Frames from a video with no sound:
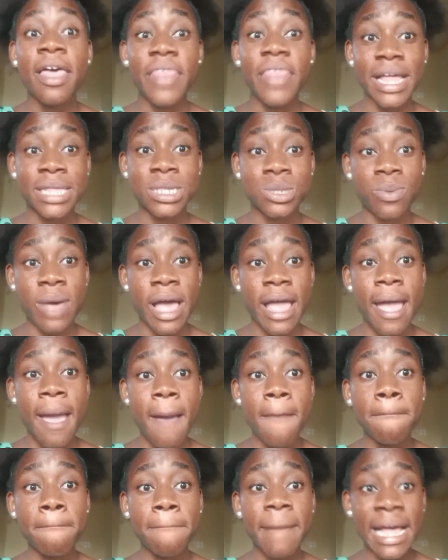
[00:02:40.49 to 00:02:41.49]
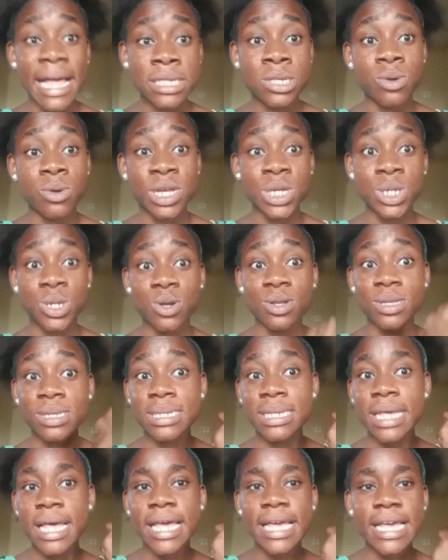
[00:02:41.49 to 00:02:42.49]
That's why past
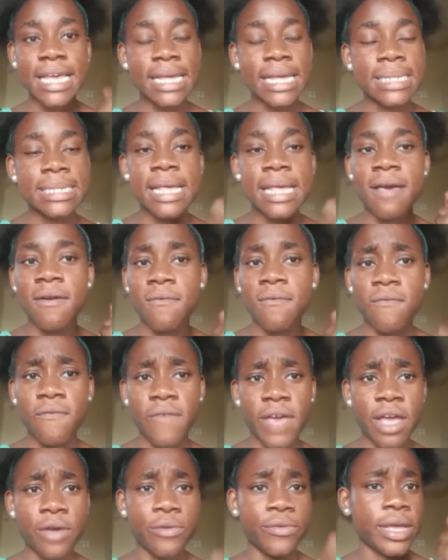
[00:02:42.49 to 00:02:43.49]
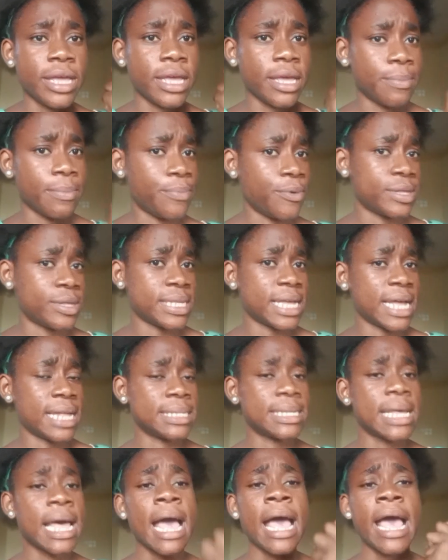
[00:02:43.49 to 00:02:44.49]
questions is very important.